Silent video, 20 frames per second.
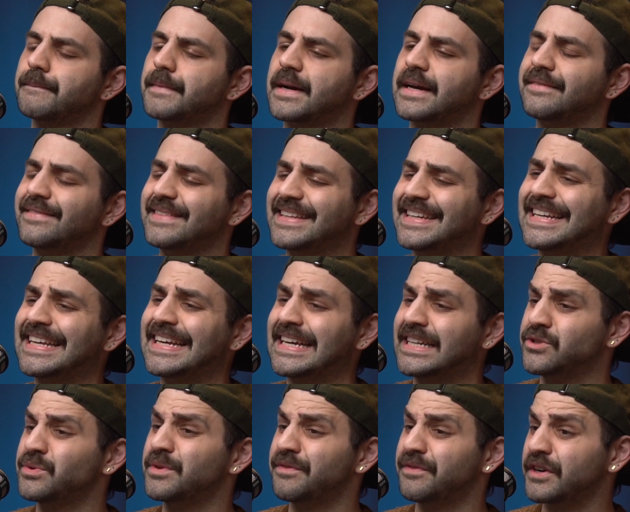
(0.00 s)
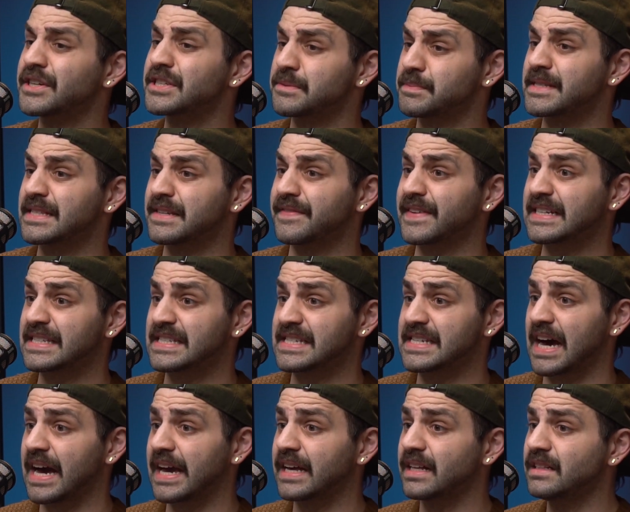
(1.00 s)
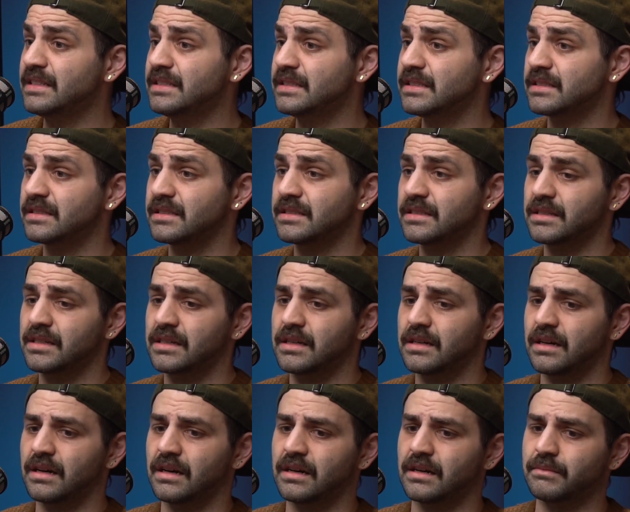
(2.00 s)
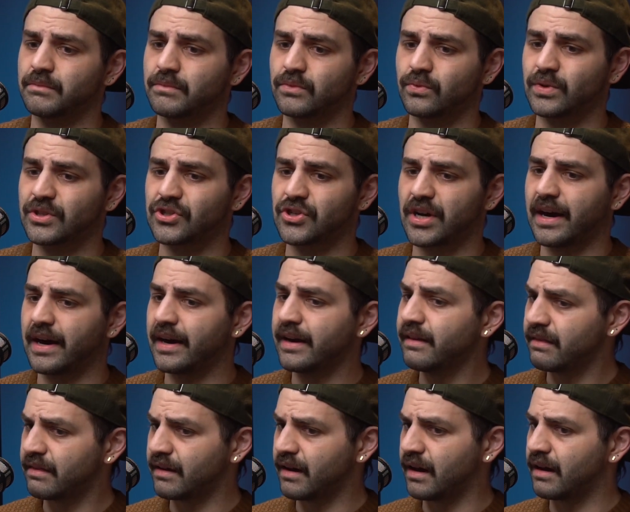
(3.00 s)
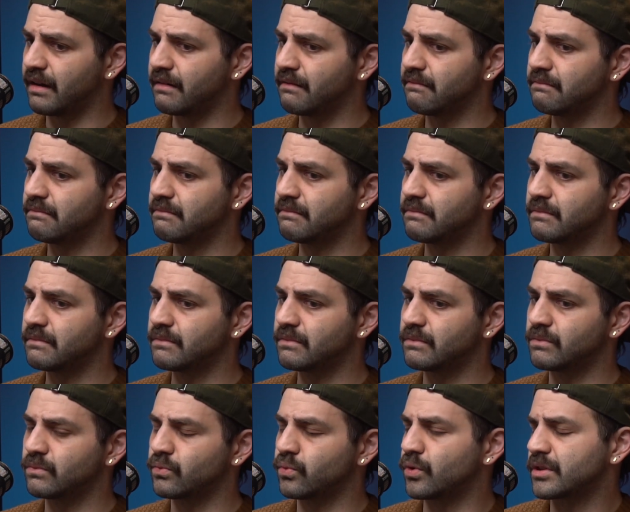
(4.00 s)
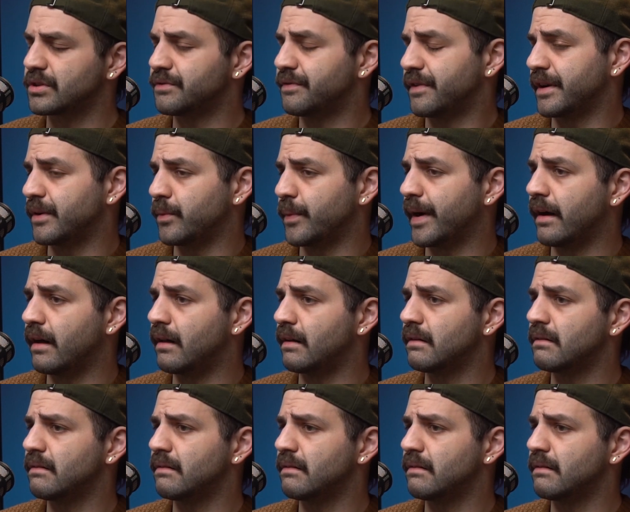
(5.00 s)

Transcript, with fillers: kind of leaning into a very specific style. Yeah. Um, which I thought worked very well.